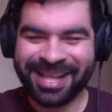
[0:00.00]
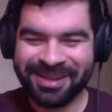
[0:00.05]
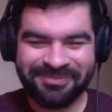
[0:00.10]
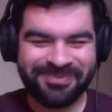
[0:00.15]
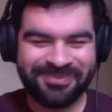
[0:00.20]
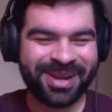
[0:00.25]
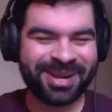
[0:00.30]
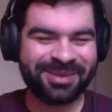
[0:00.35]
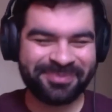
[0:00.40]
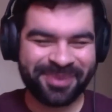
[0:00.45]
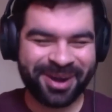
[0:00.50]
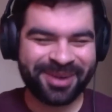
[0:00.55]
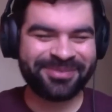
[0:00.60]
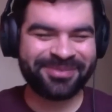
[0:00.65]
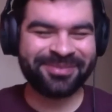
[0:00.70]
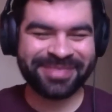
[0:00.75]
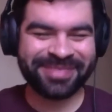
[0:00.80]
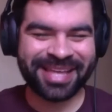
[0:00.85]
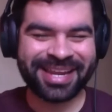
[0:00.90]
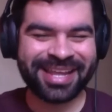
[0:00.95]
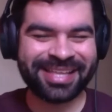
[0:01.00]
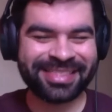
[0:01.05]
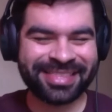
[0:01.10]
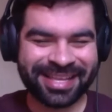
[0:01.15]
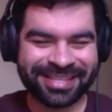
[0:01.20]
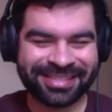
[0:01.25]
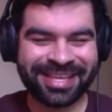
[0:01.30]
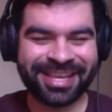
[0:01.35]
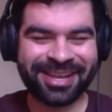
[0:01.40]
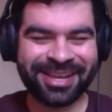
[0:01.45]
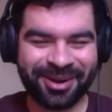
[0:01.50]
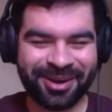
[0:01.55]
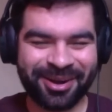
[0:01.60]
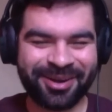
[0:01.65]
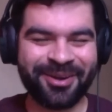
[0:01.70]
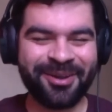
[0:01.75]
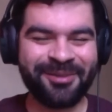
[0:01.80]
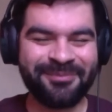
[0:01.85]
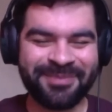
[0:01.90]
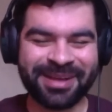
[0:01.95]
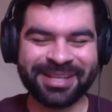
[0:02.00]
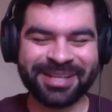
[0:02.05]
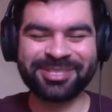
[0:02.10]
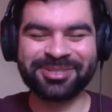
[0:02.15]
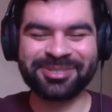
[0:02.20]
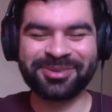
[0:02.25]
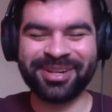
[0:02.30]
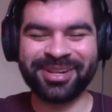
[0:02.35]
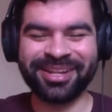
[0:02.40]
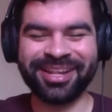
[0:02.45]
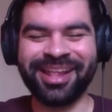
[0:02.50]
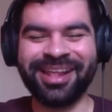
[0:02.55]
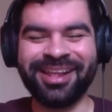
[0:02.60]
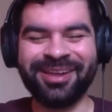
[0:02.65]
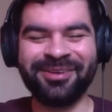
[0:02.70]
but apart from that, I think they are all punctual